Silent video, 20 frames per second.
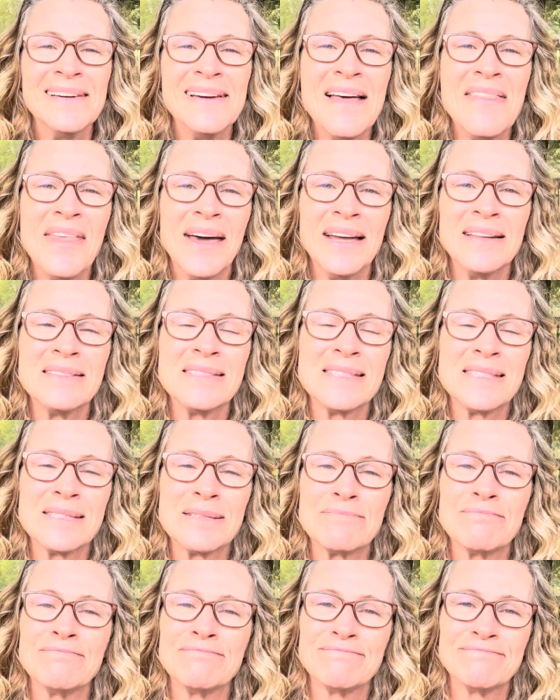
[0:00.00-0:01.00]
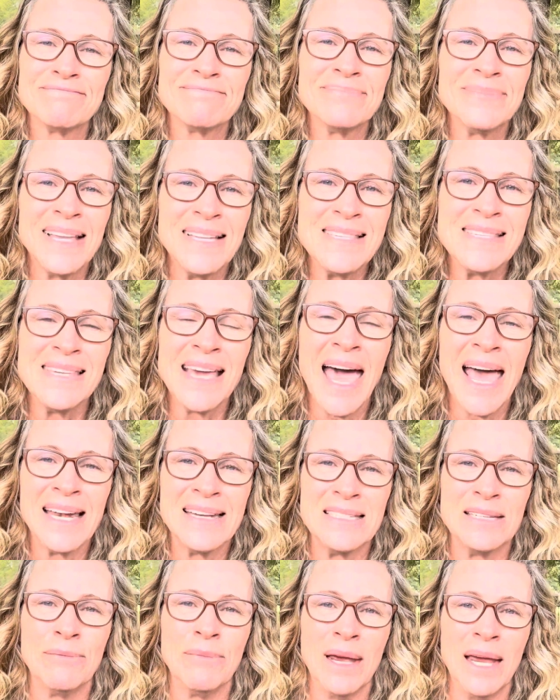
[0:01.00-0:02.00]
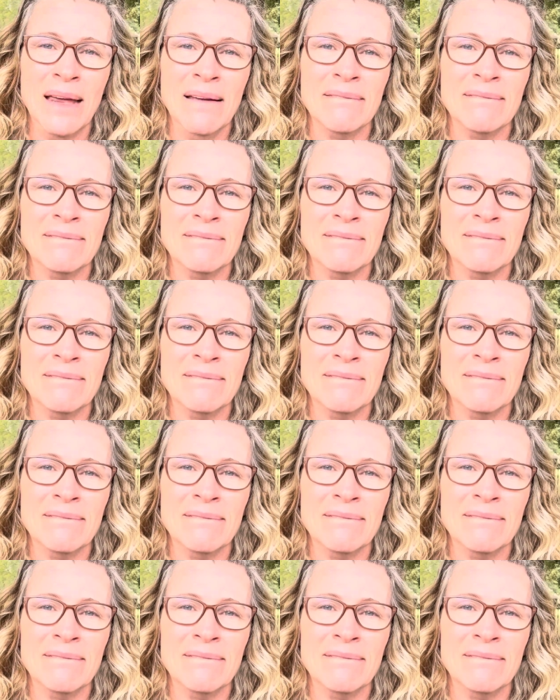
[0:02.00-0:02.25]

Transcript: And that's sad to me.